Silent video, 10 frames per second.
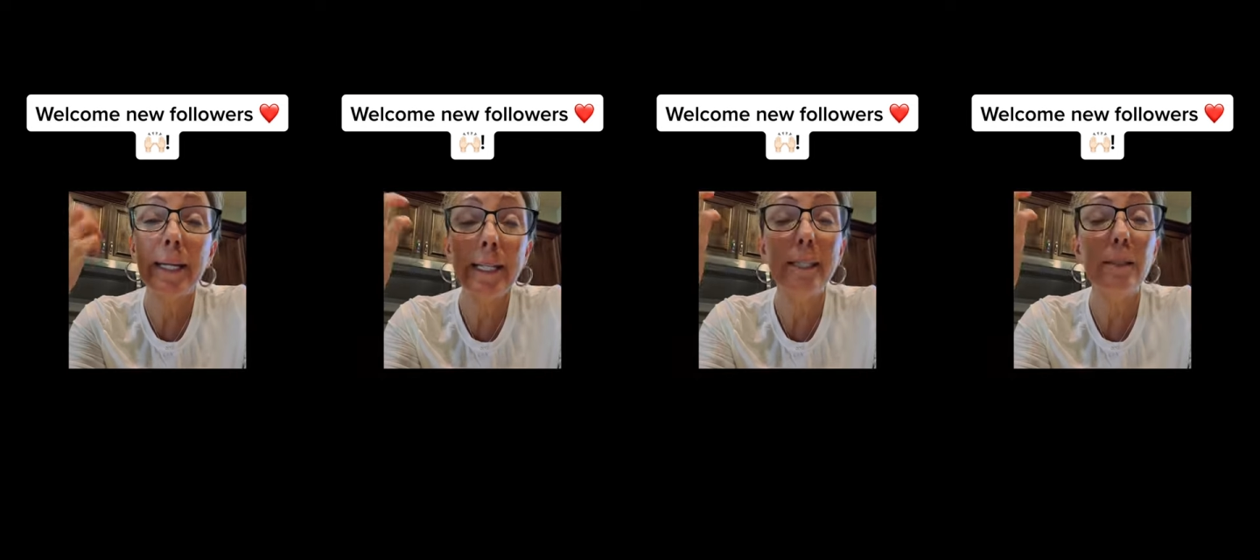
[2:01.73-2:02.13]

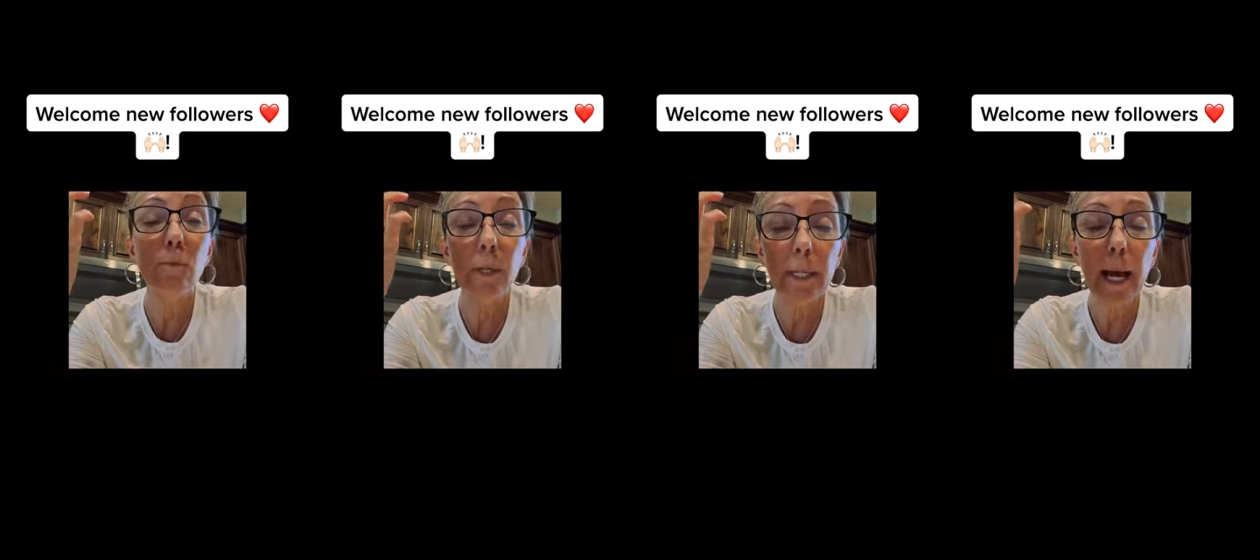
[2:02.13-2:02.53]
guess
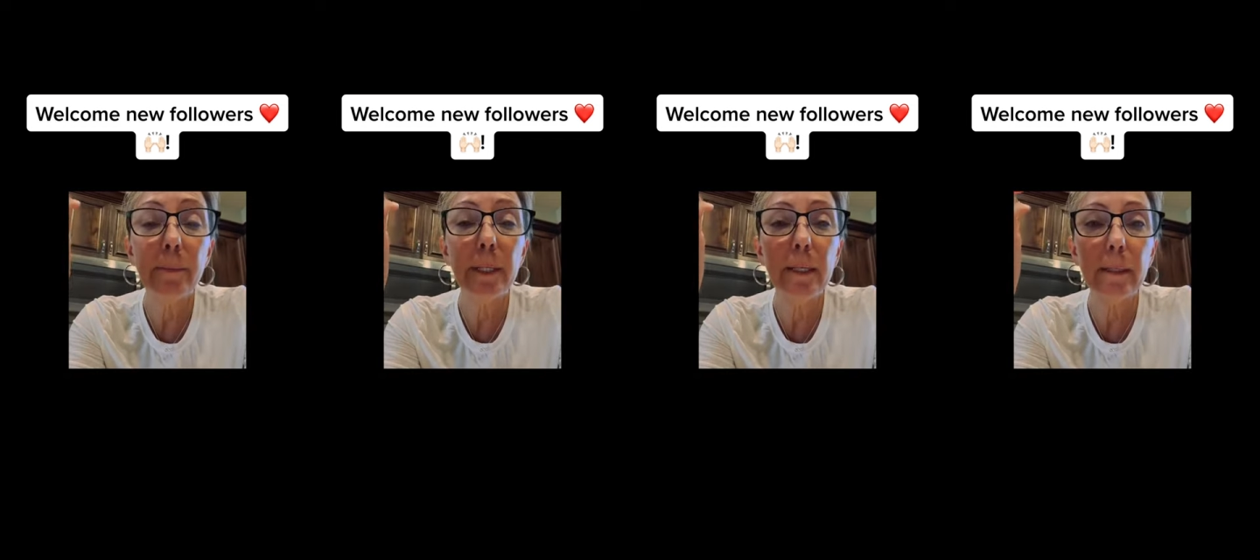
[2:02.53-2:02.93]
what got
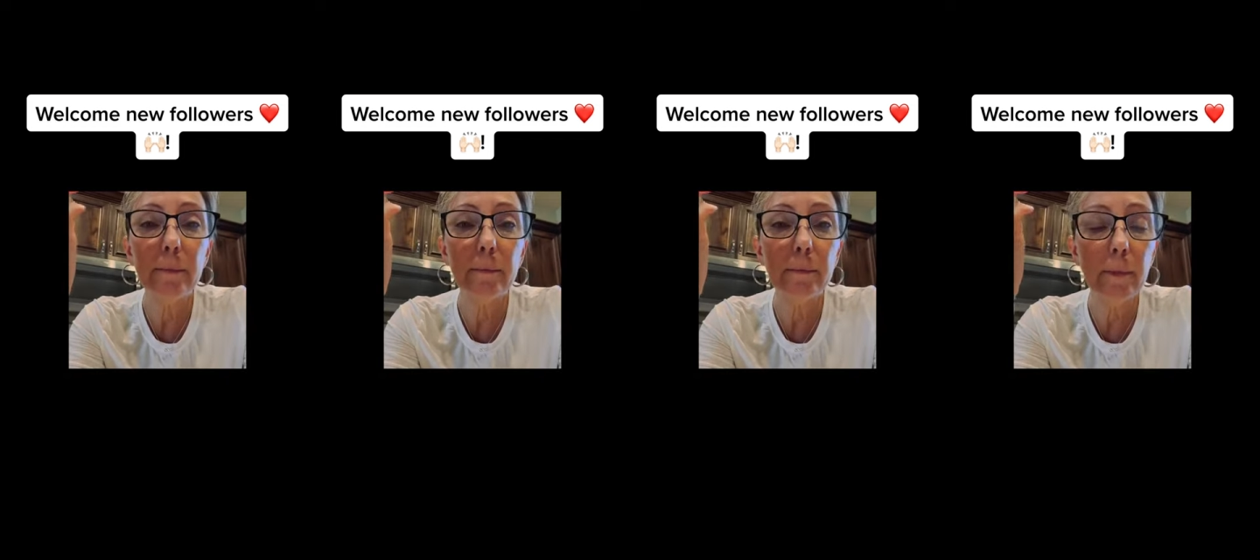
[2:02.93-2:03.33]

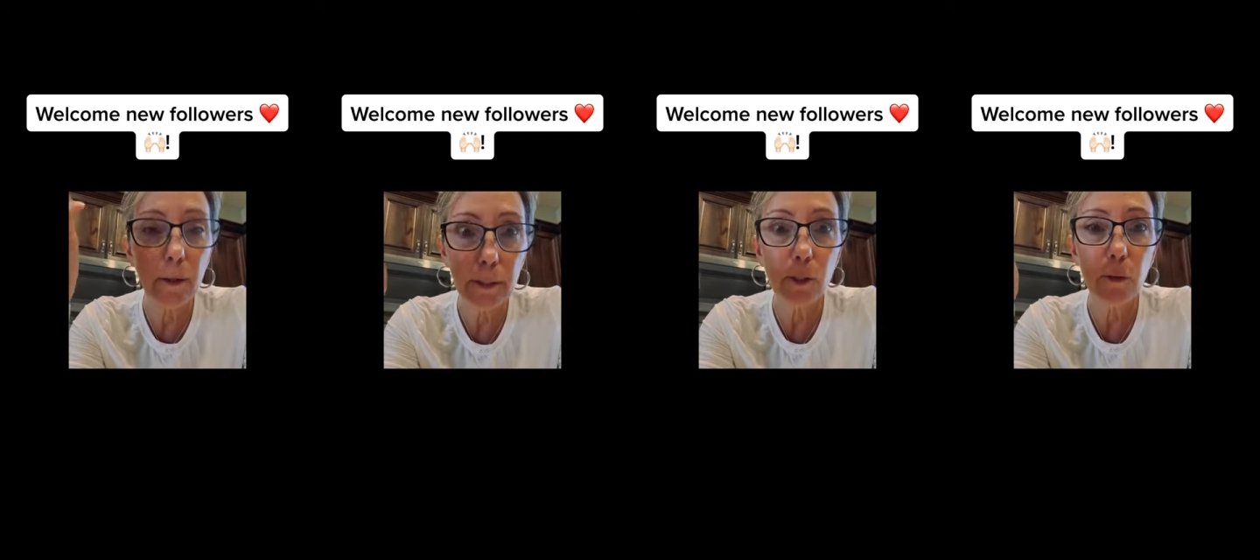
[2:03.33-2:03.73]
me all
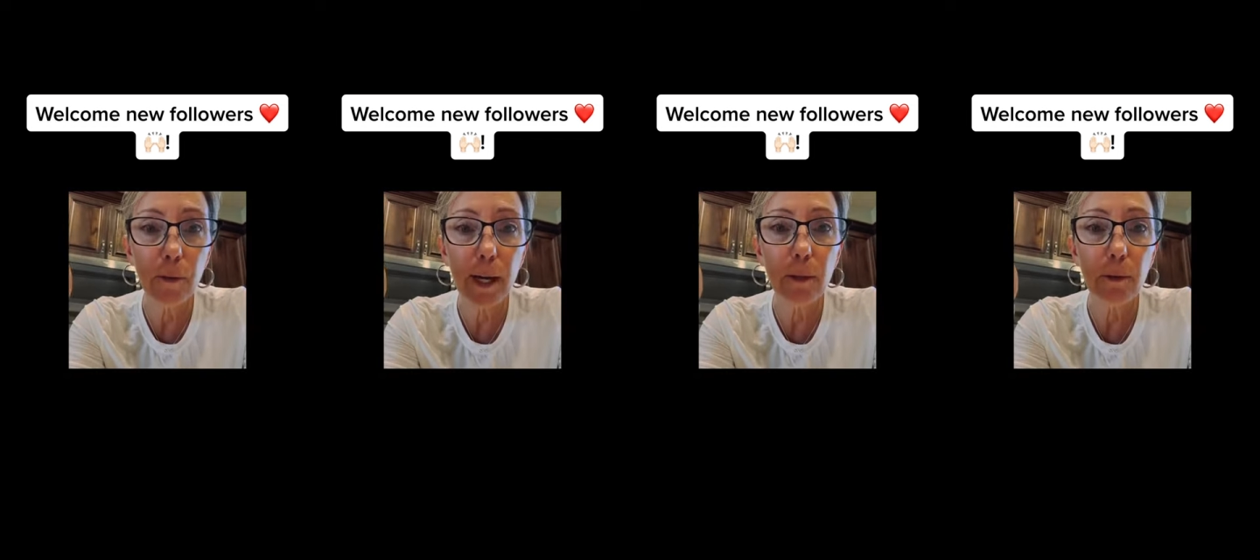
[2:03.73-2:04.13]
these new
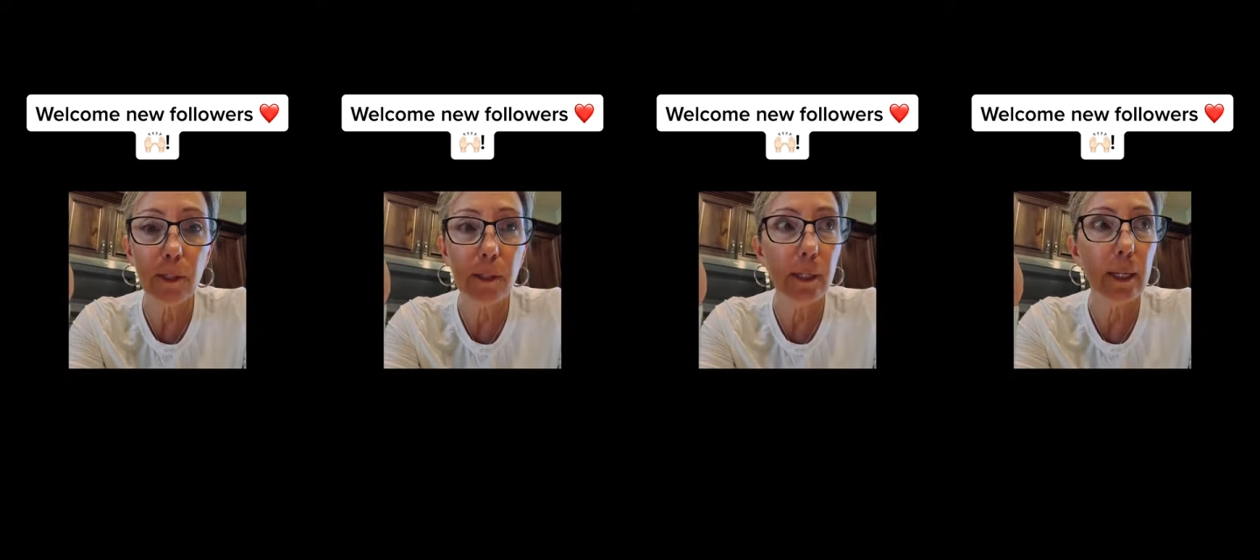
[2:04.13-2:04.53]

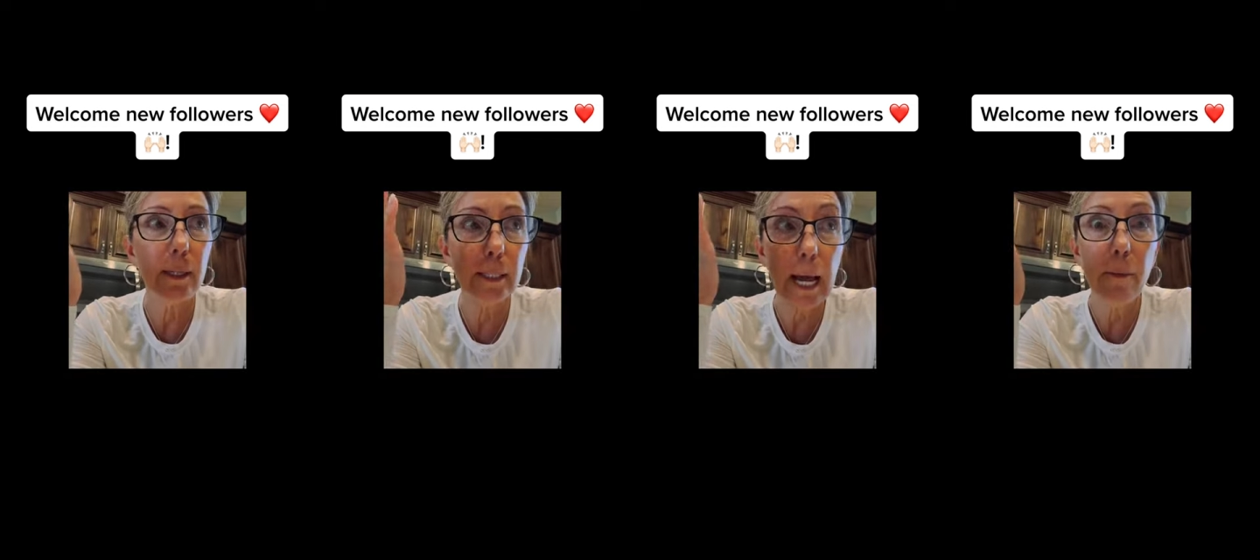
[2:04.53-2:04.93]
followers is like
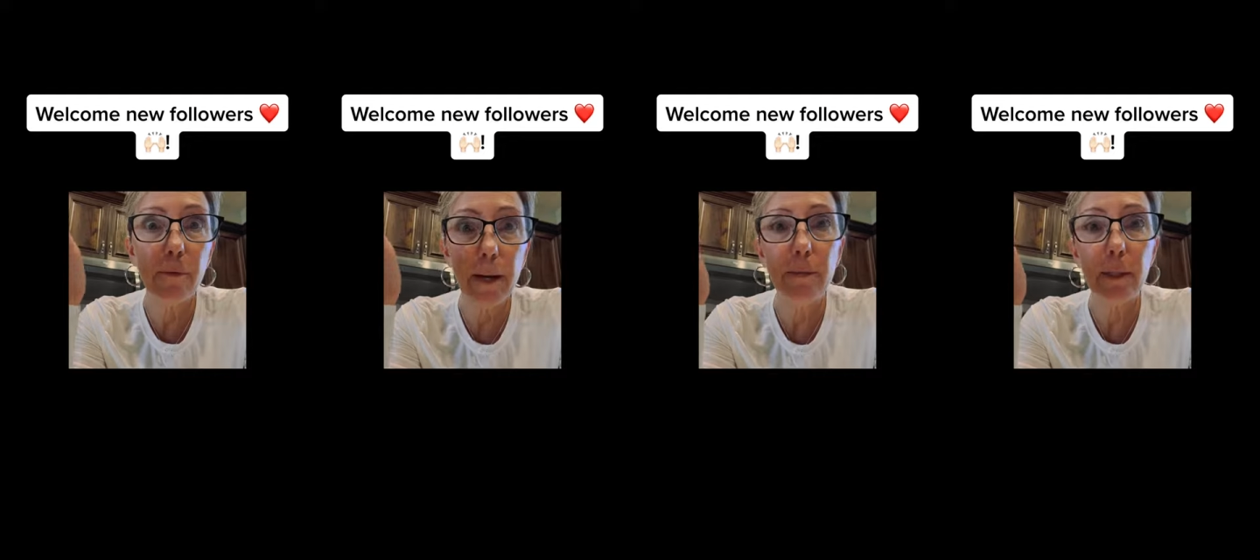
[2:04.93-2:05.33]
the top
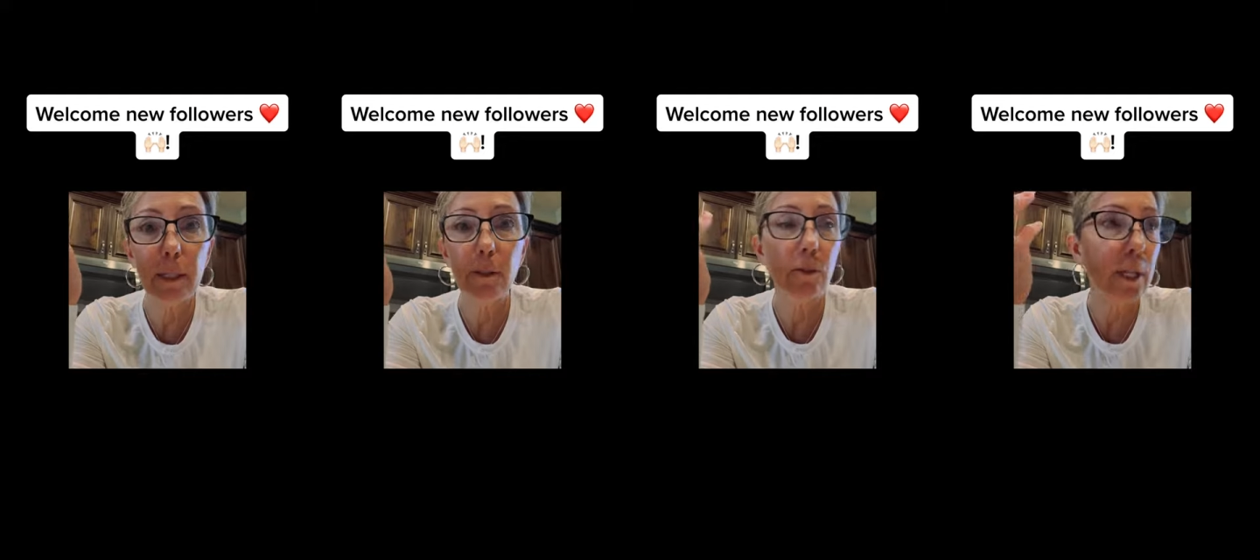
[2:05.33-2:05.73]
five
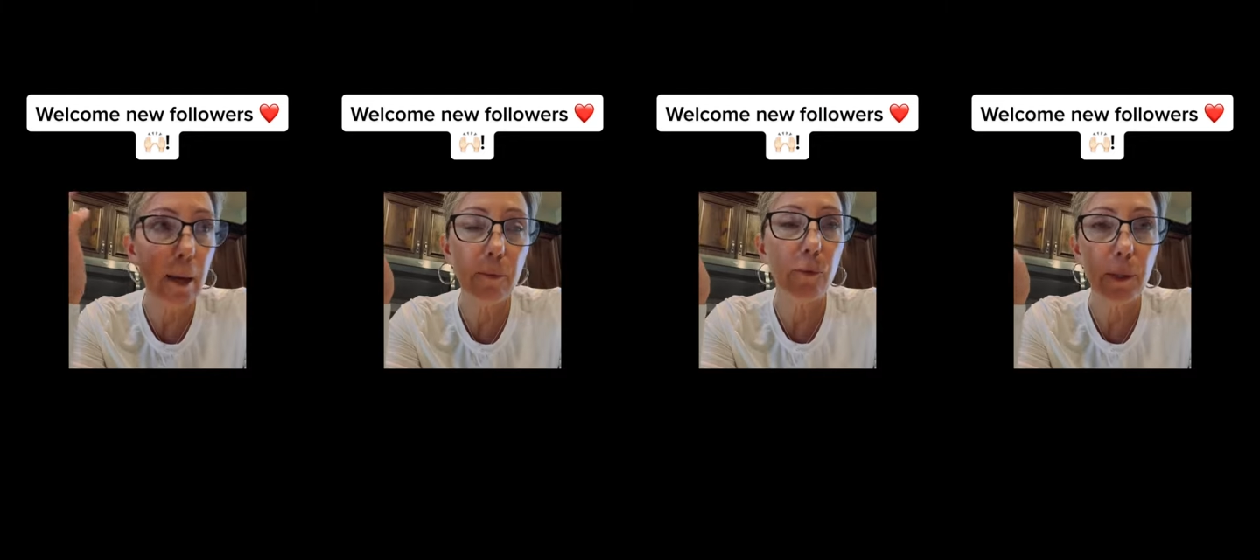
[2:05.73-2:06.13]
things or
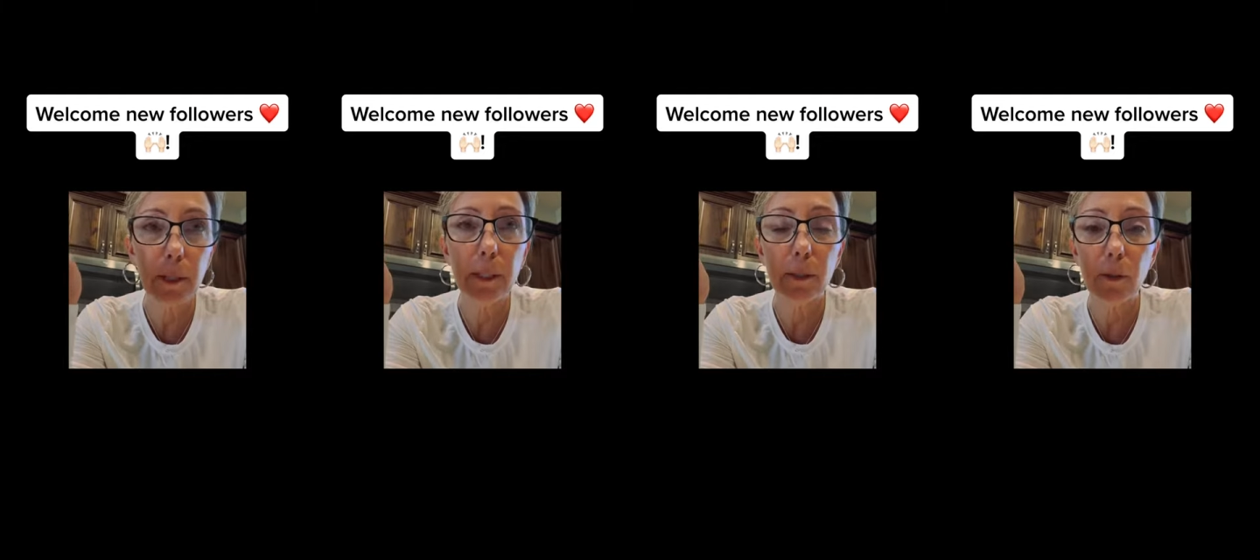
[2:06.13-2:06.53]
top three
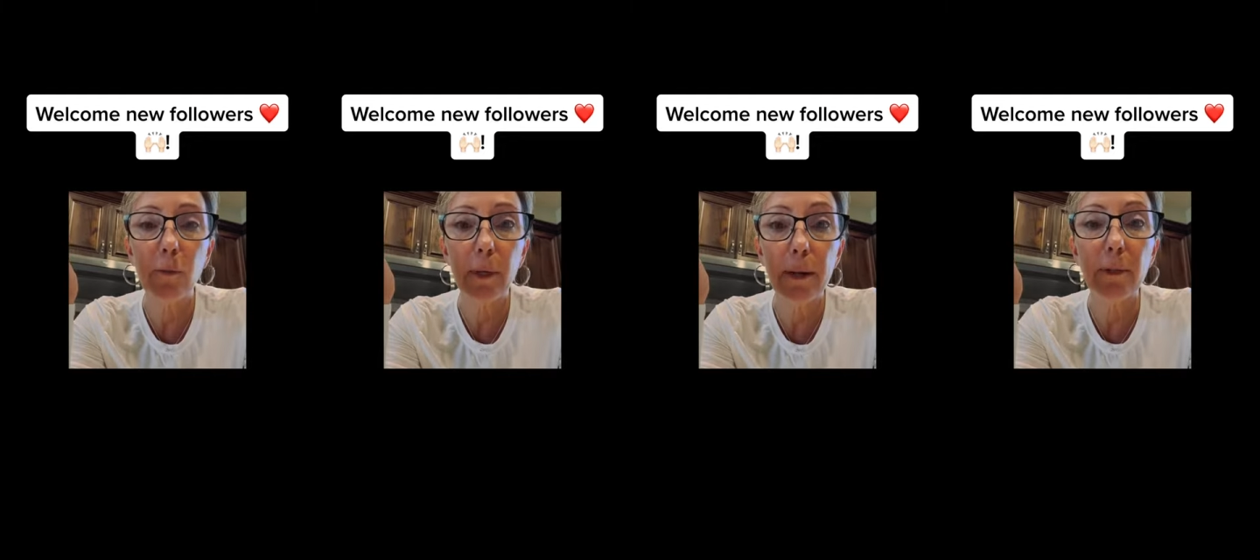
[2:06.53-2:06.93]
things or
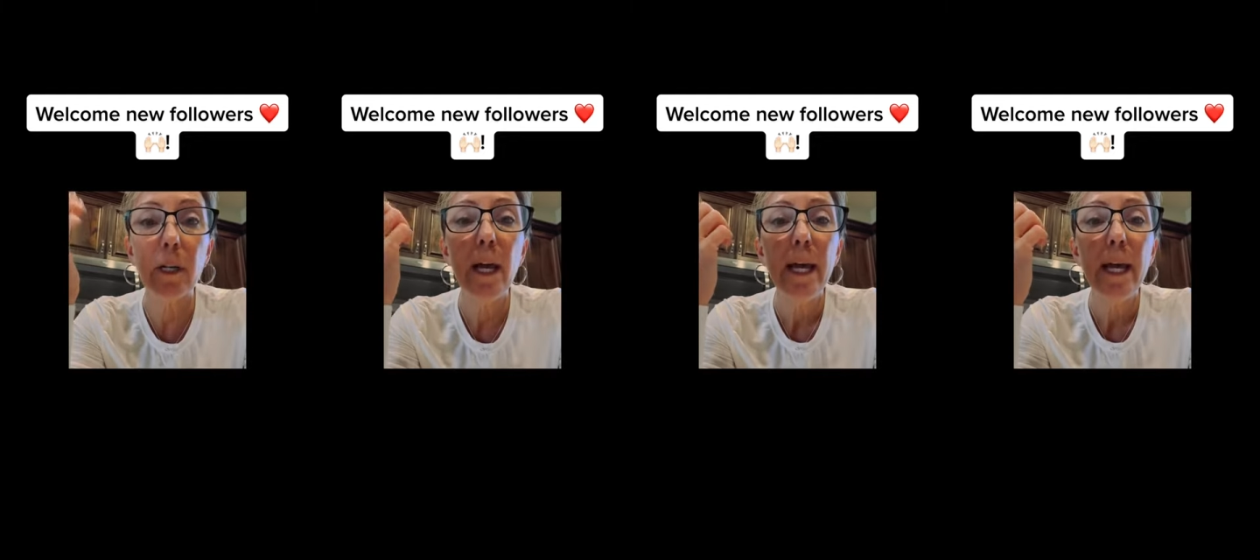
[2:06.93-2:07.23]
whatever.